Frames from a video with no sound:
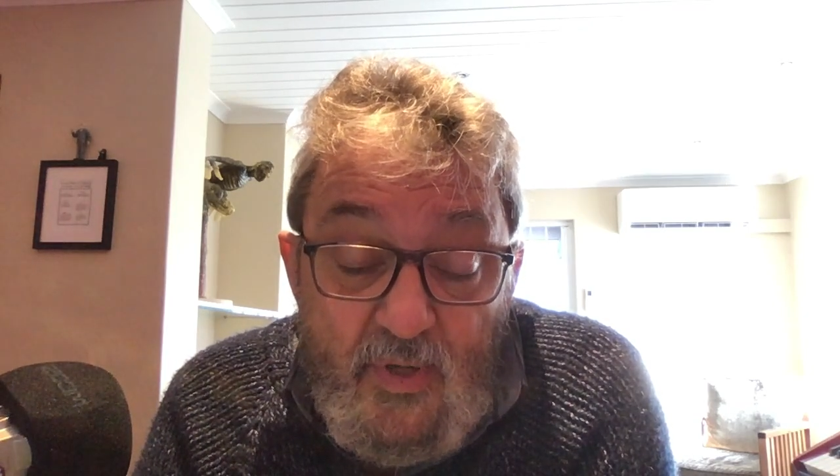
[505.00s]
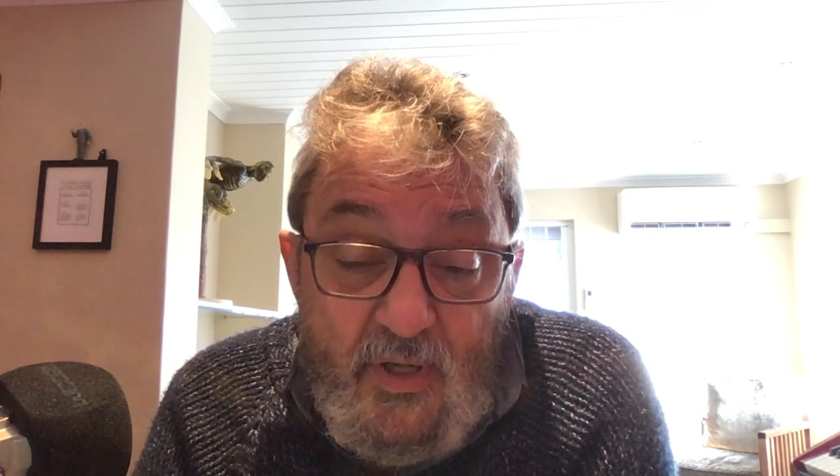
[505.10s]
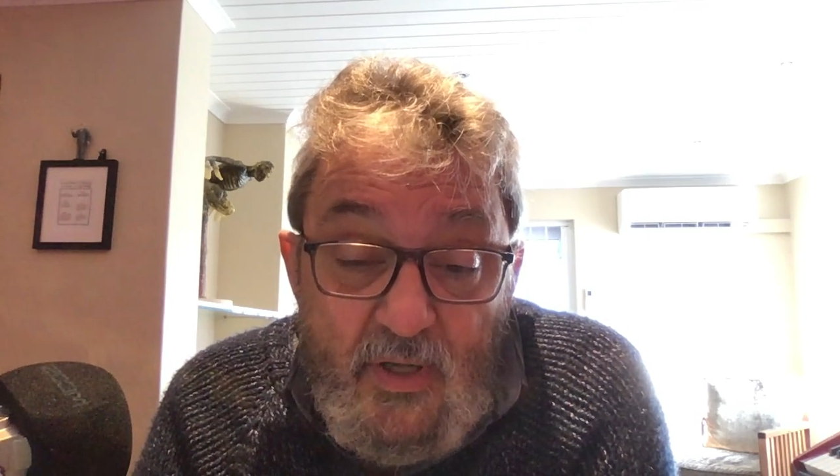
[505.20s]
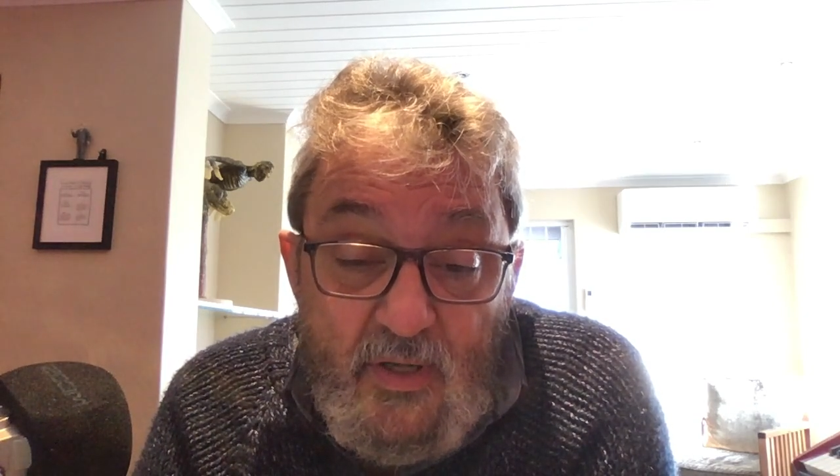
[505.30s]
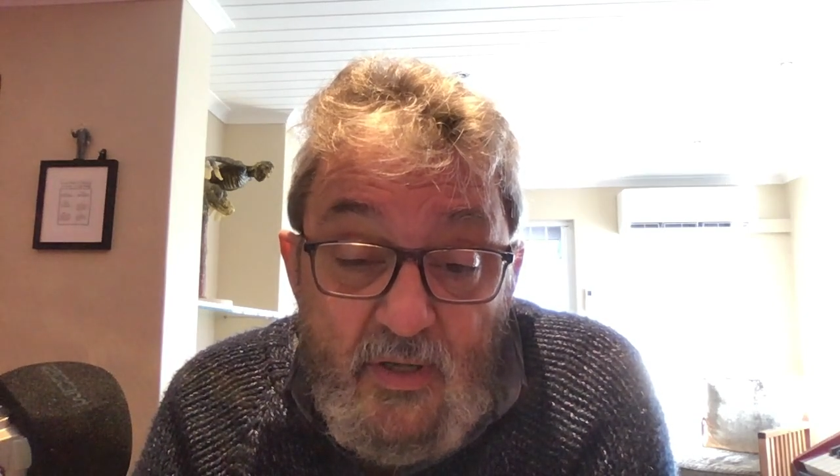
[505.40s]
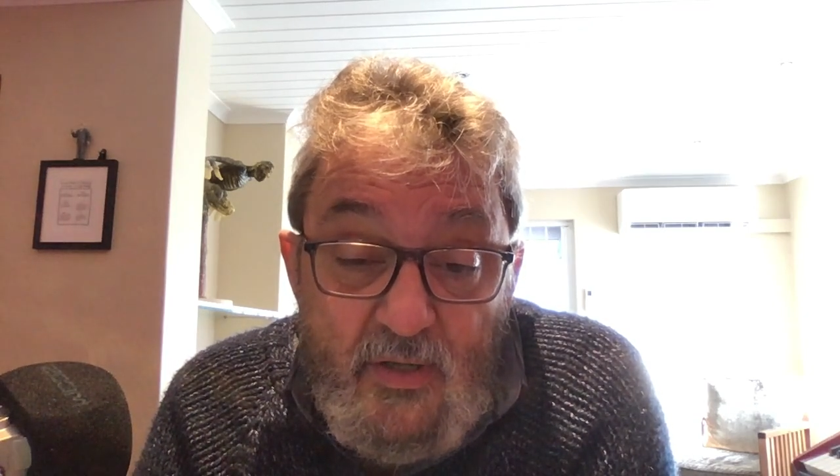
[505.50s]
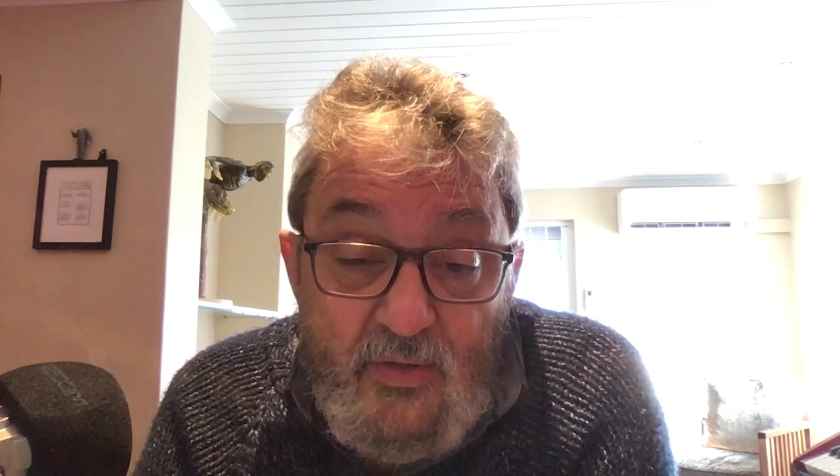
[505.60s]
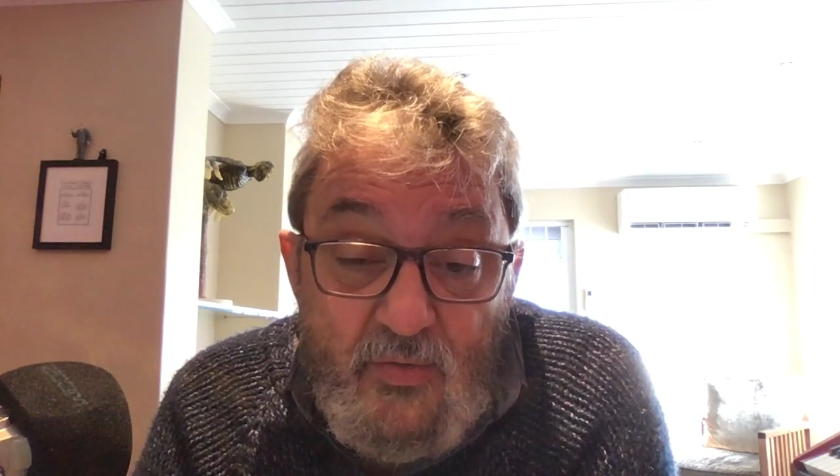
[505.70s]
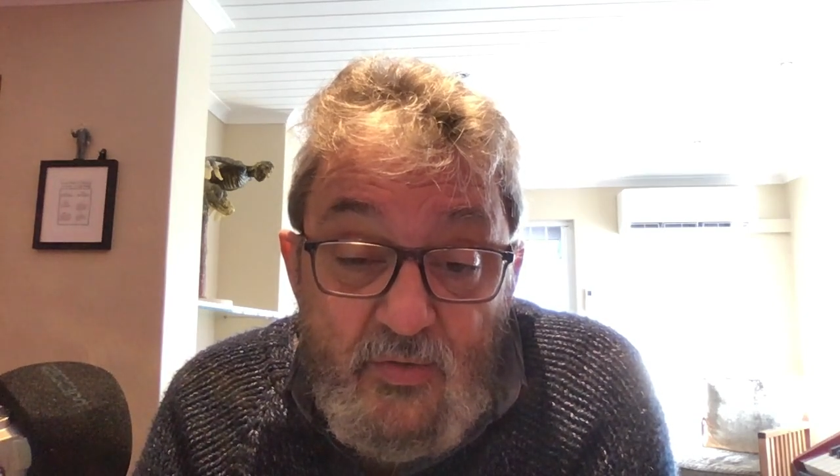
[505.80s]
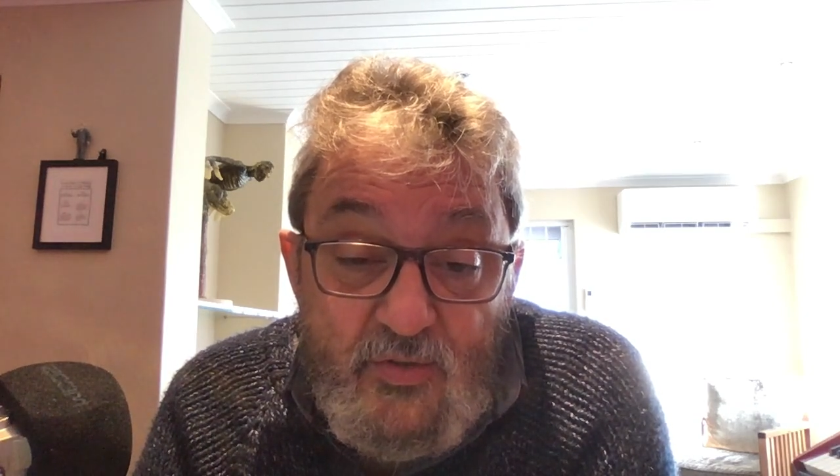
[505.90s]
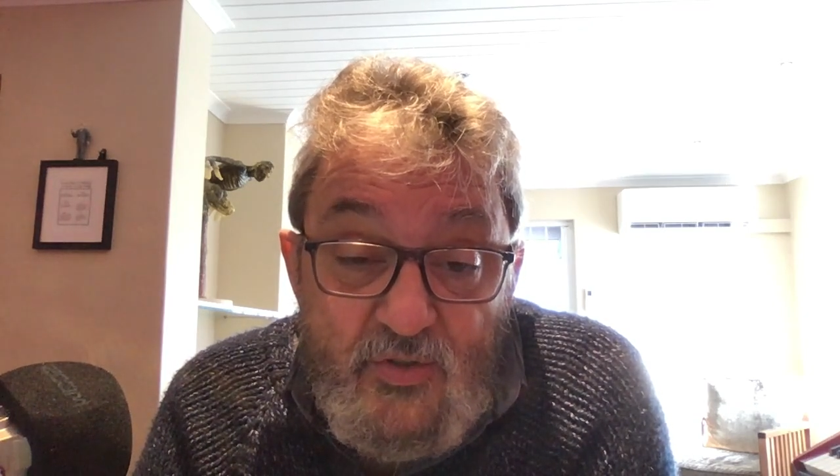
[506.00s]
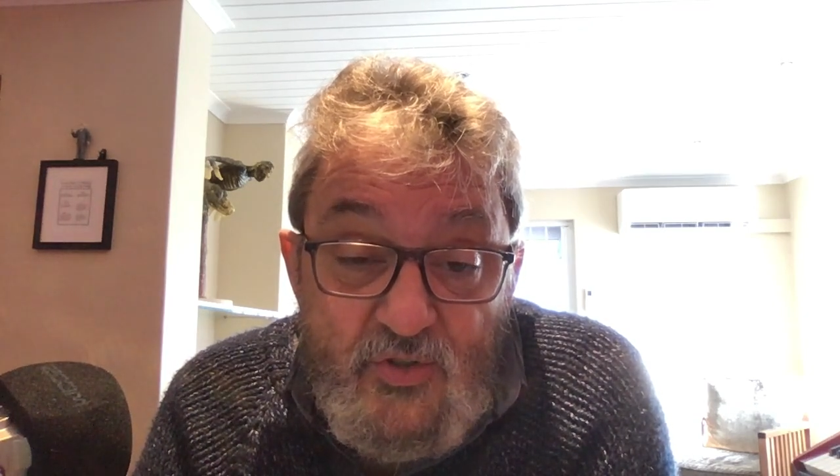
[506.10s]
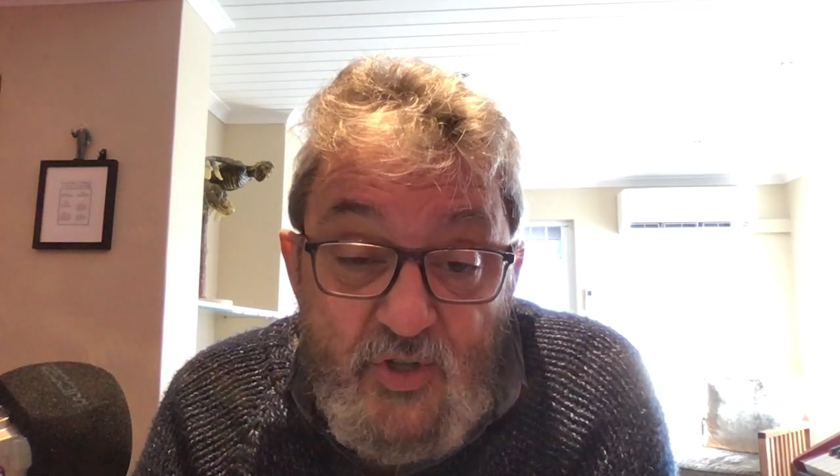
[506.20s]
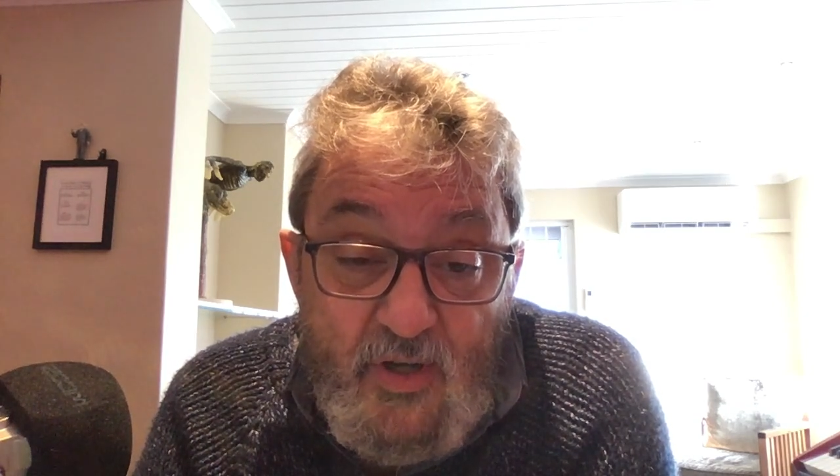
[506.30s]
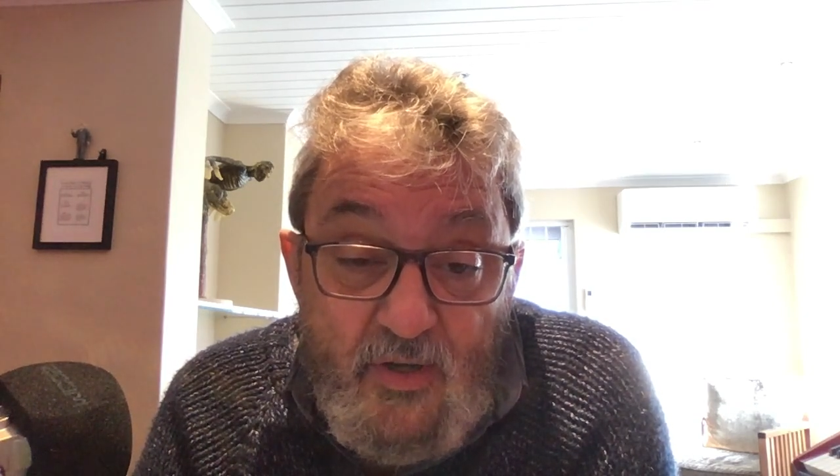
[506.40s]
and
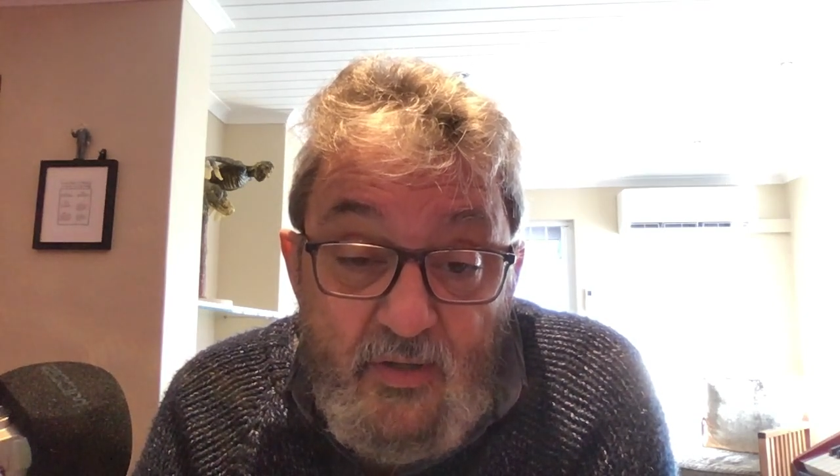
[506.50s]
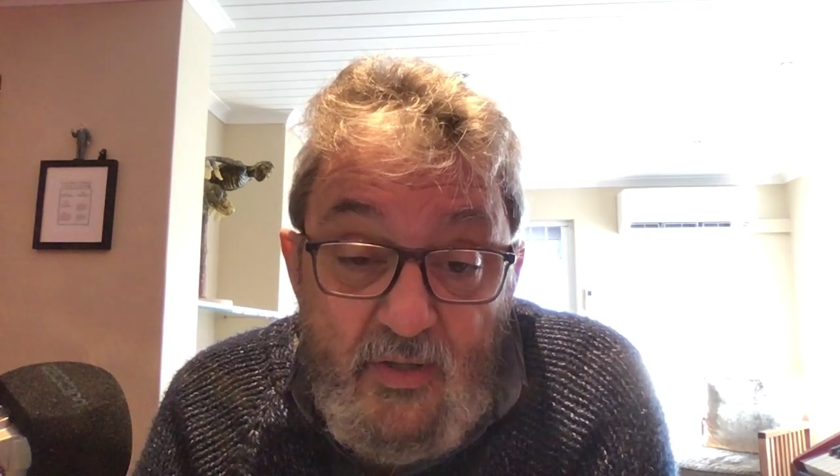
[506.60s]
subscribe